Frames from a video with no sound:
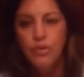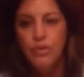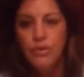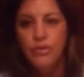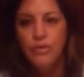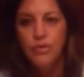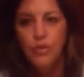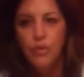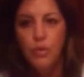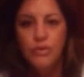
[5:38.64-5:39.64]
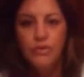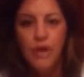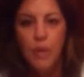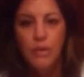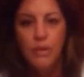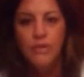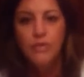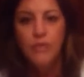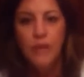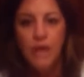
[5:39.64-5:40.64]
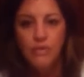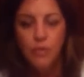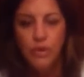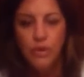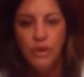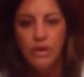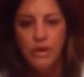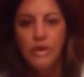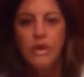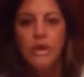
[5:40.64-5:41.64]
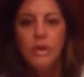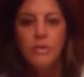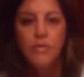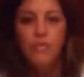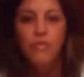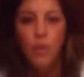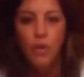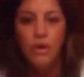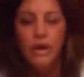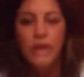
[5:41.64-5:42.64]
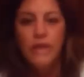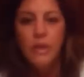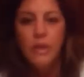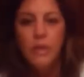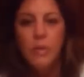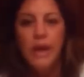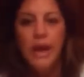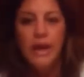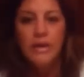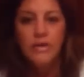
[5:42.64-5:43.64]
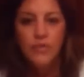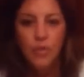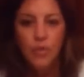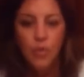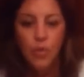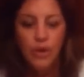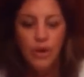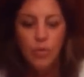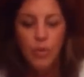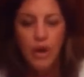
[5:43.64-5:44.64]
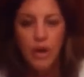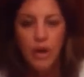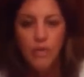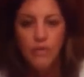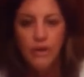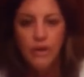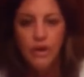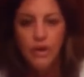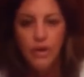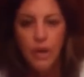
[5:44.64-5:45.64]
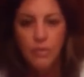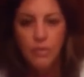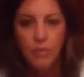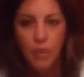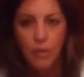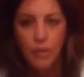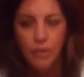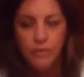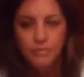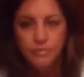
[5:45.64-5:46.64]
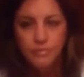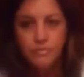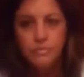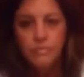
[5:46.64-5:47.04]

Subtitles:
Sue was helping us from California before, and then we had a different coordinator when we got over there, and her name was Barbara.